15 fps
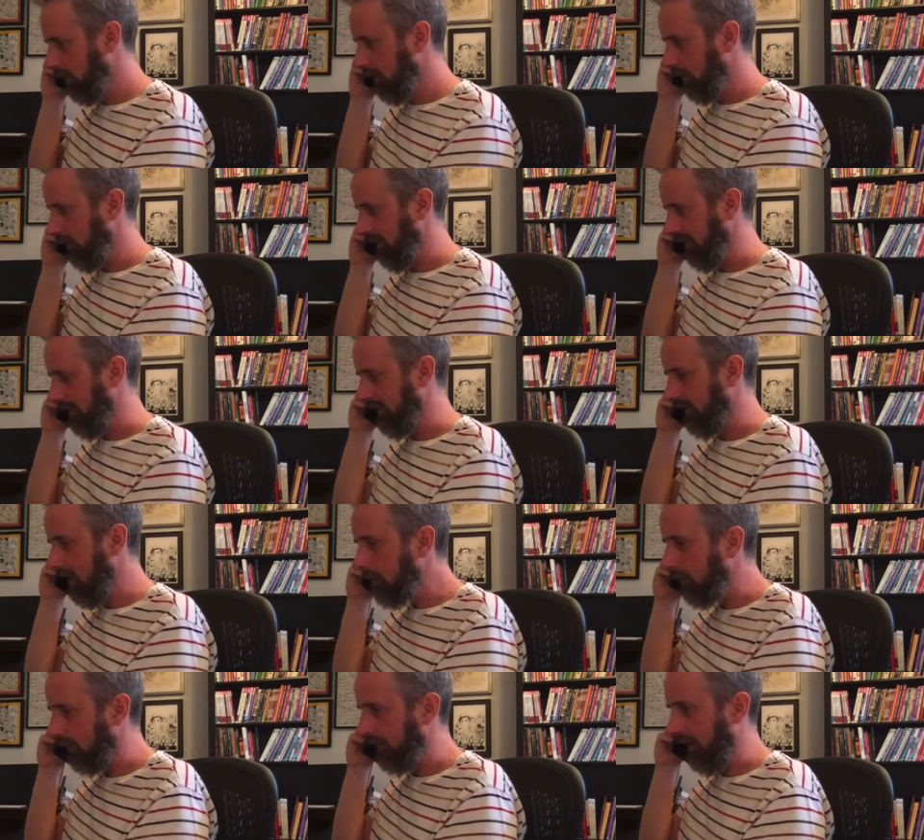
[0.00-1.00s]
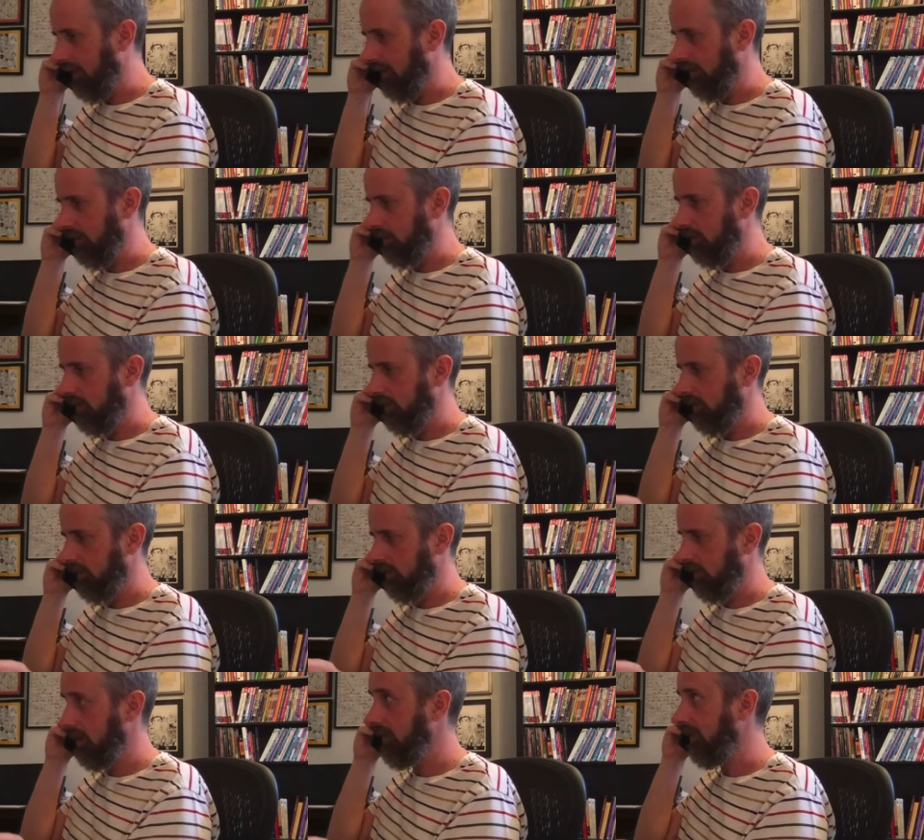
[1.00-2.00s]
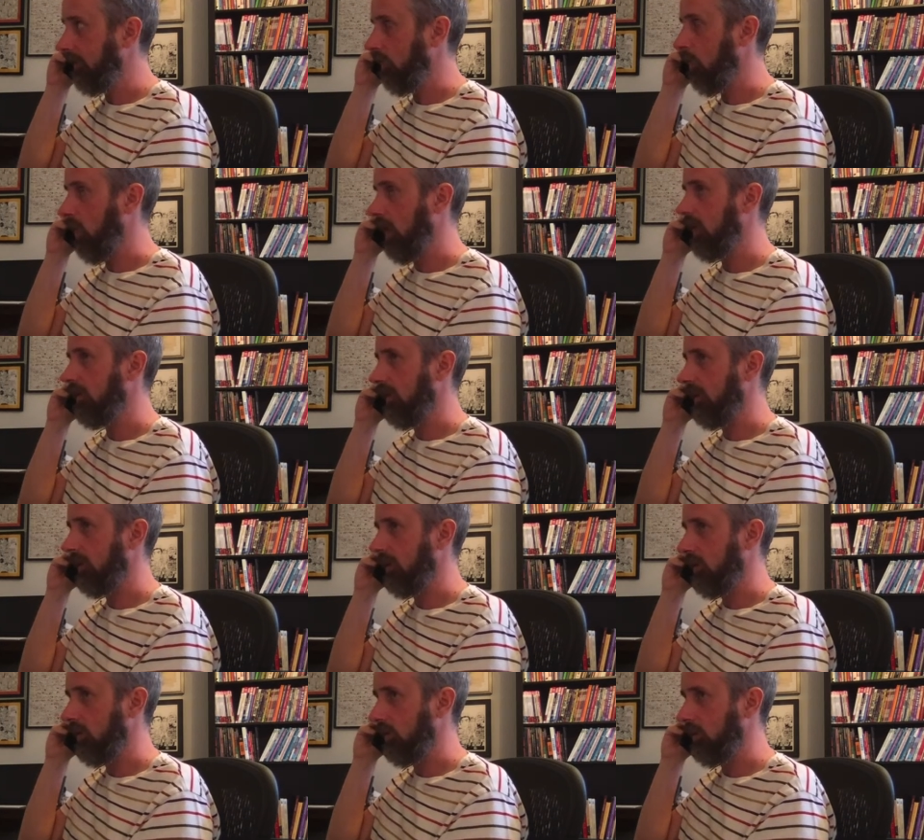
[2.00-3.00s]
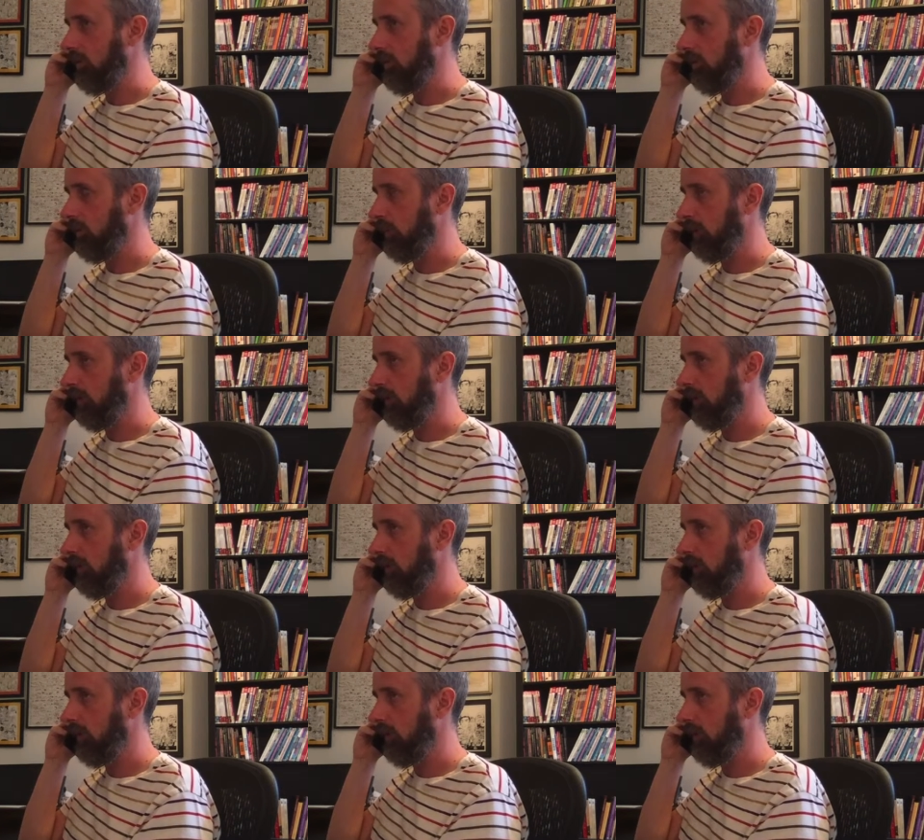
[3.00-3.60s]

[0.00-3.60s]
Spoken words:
like it's couples counseling, but at least if one of us goes, we can.